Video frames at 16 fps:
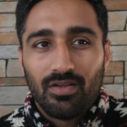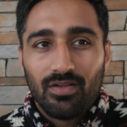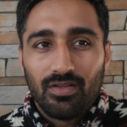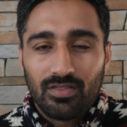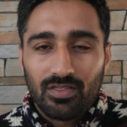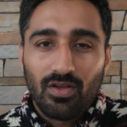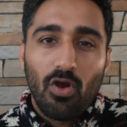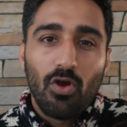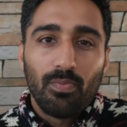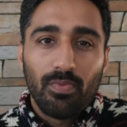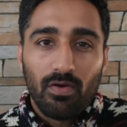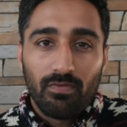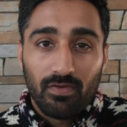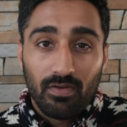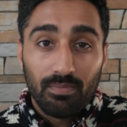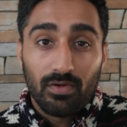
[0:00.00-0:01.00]
scope
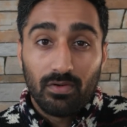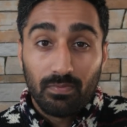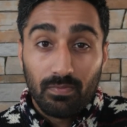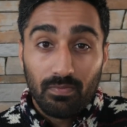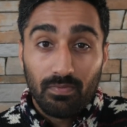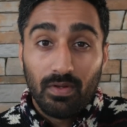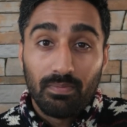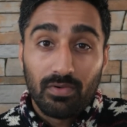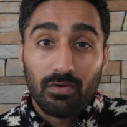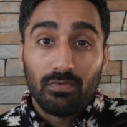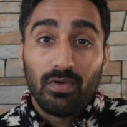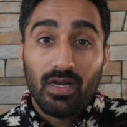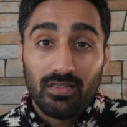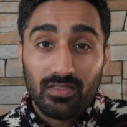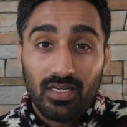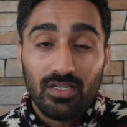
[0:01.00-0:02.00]
of
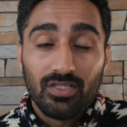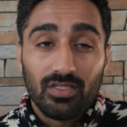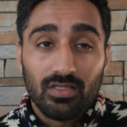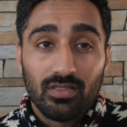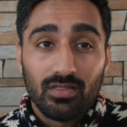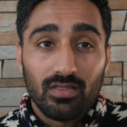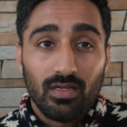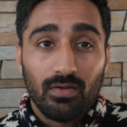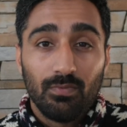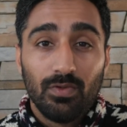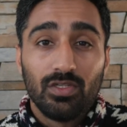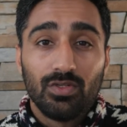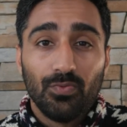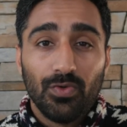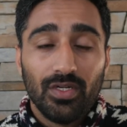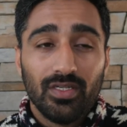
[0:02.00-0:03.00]
improvisations, and
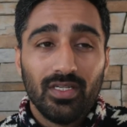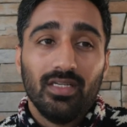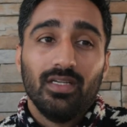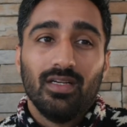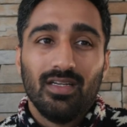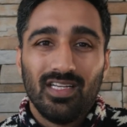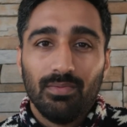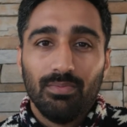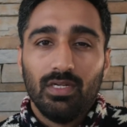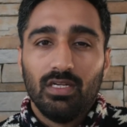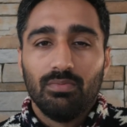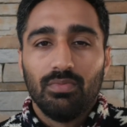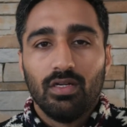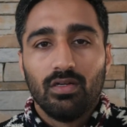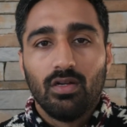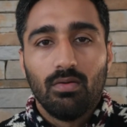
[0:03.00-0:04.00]
which we did a little bit,
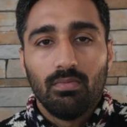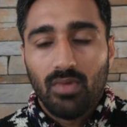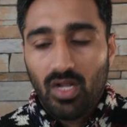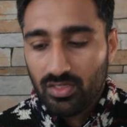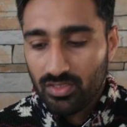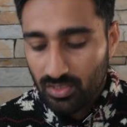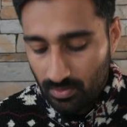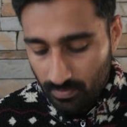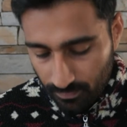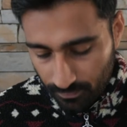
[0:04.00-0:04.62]
but not much.